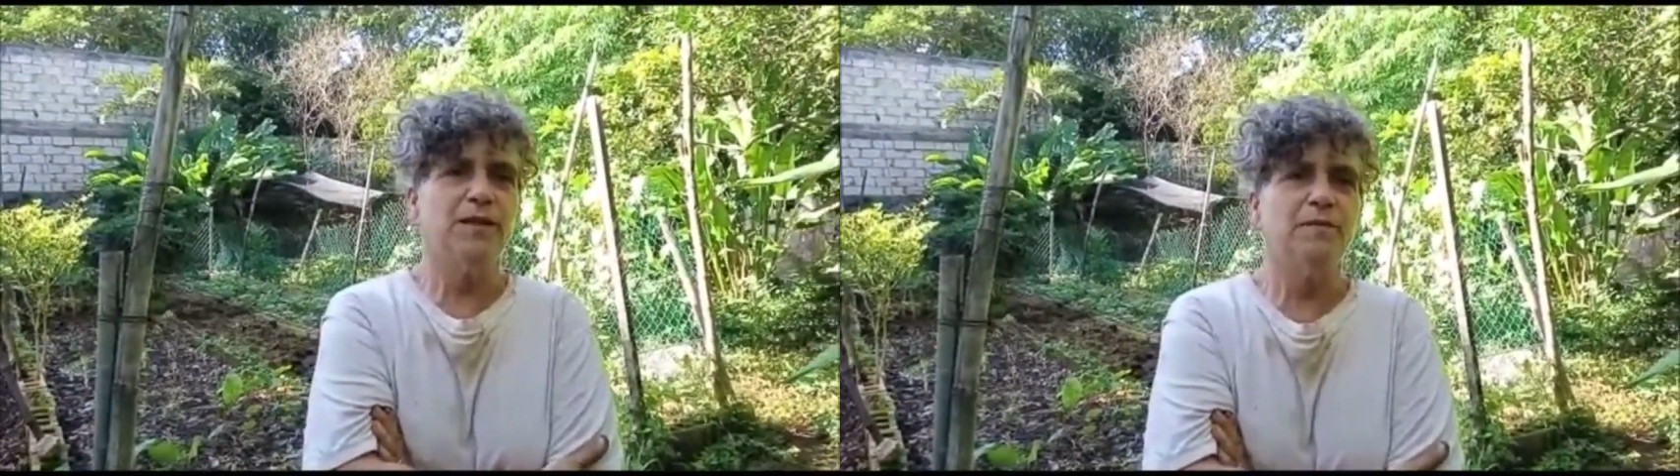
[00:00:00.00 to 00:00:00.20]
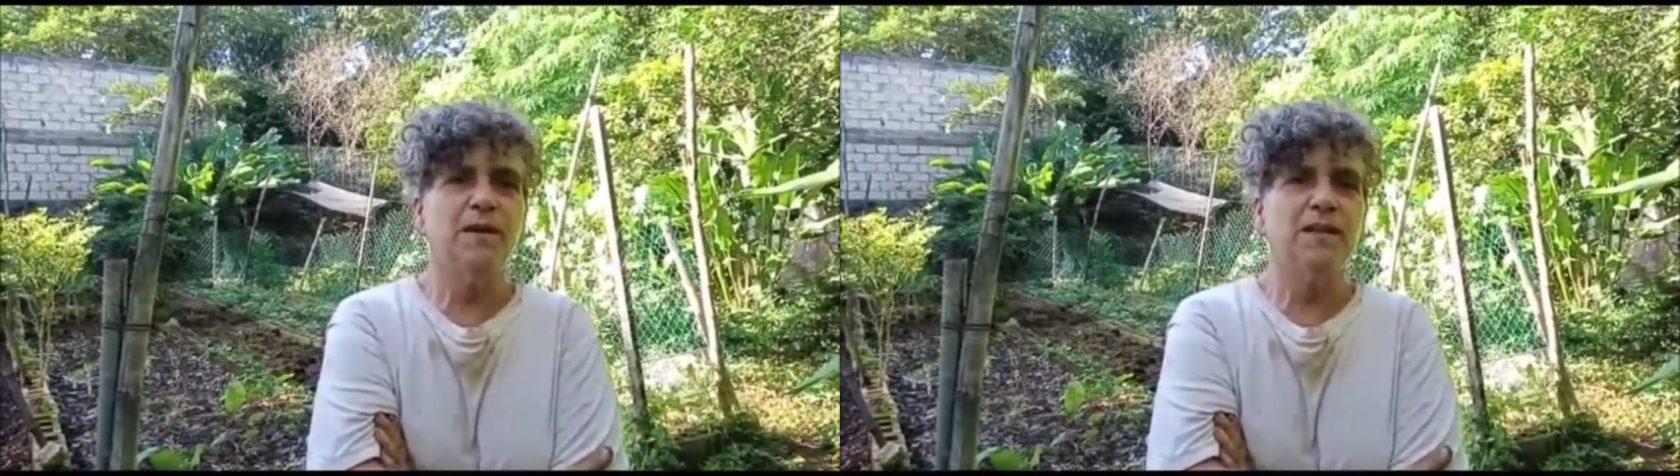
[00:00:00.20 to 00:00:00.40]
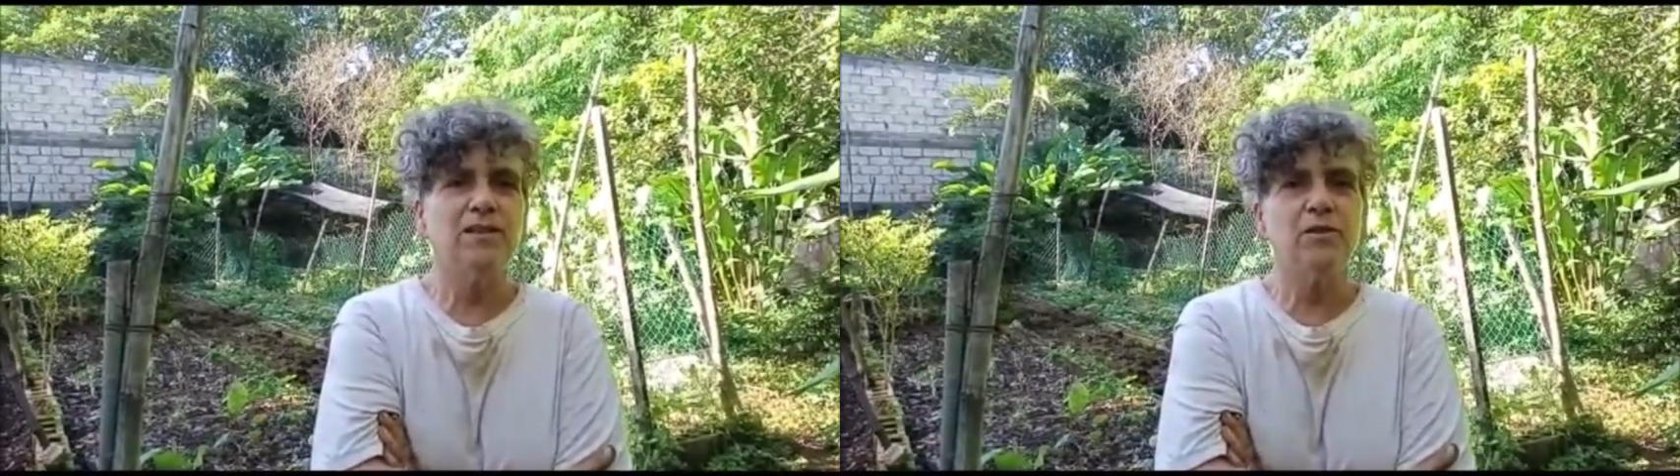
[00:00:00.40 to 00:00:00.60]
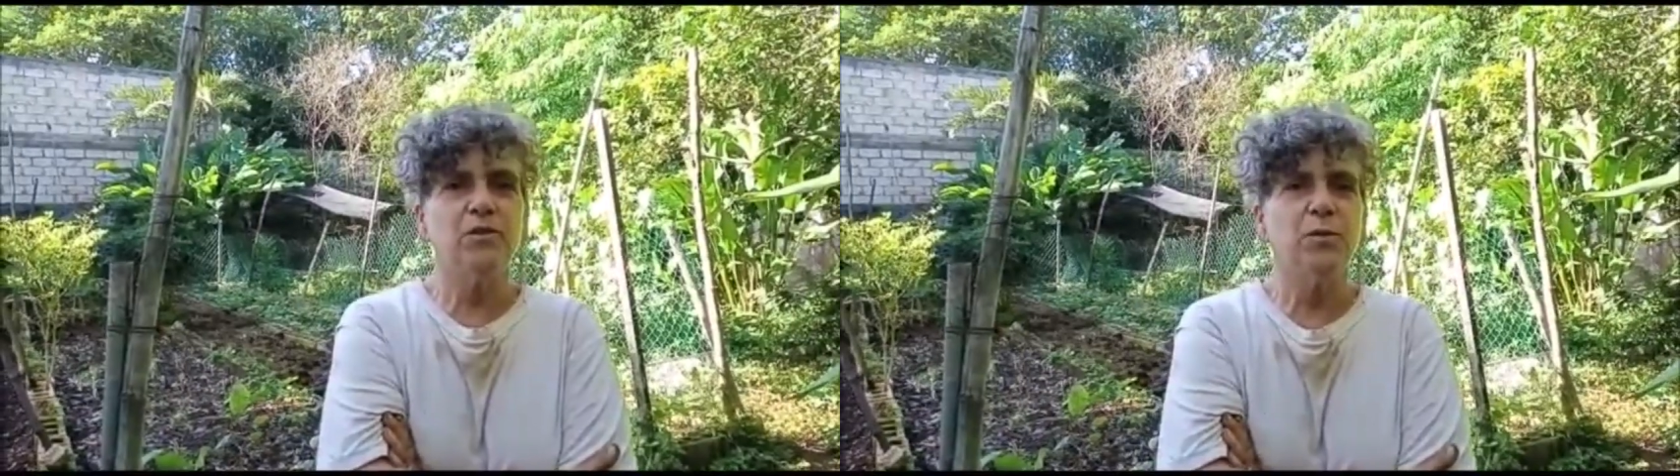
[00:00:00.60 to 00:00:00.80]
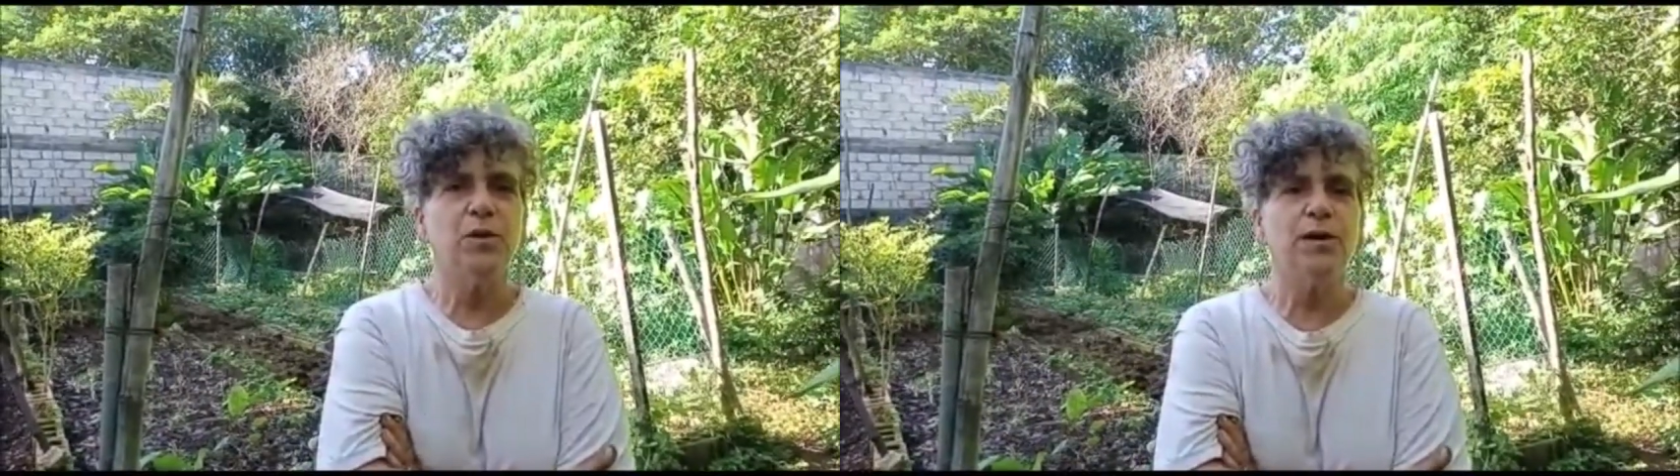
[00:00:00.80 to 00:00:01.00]
master's
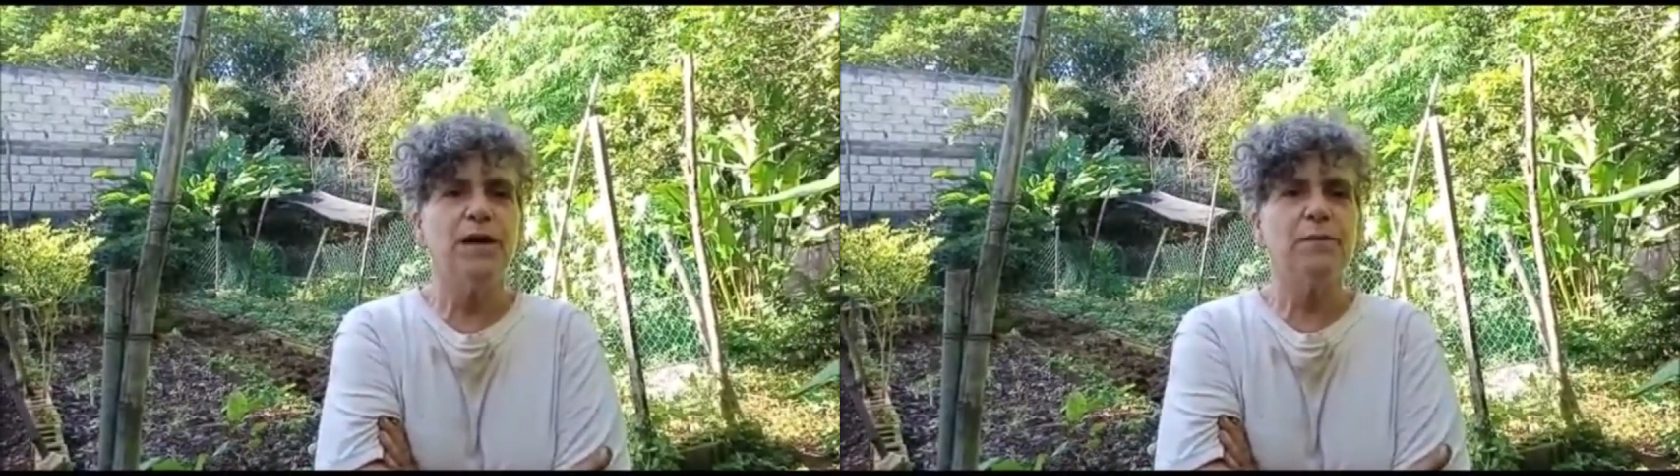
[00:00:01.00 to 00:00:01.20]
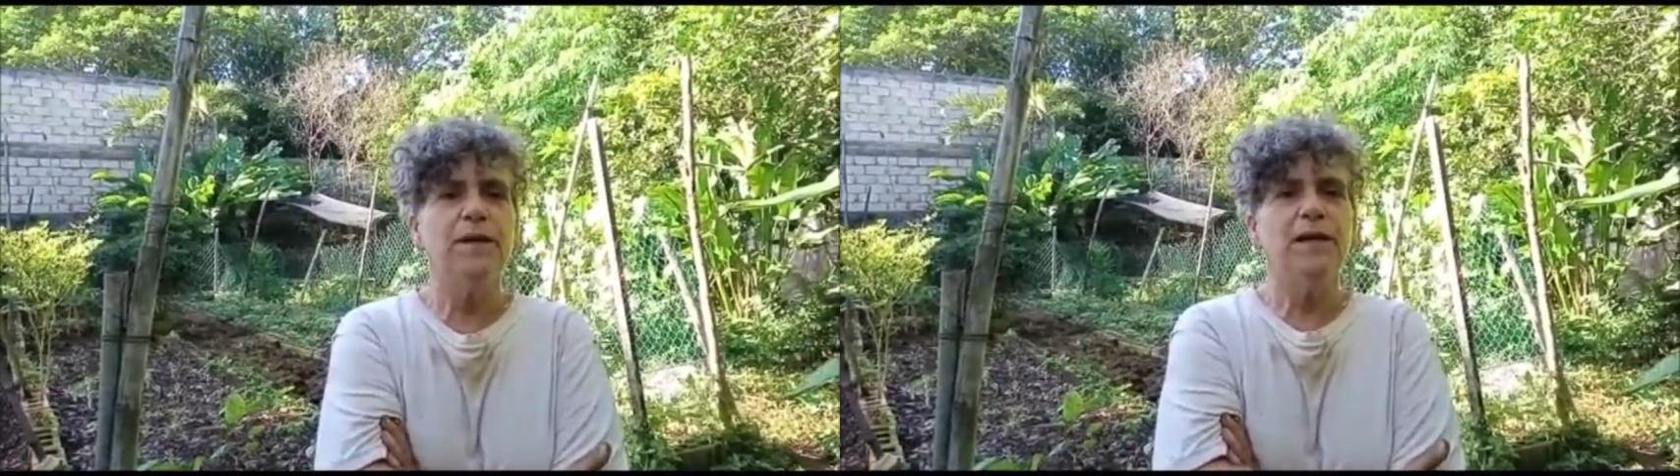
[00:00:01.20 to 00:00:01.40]
program.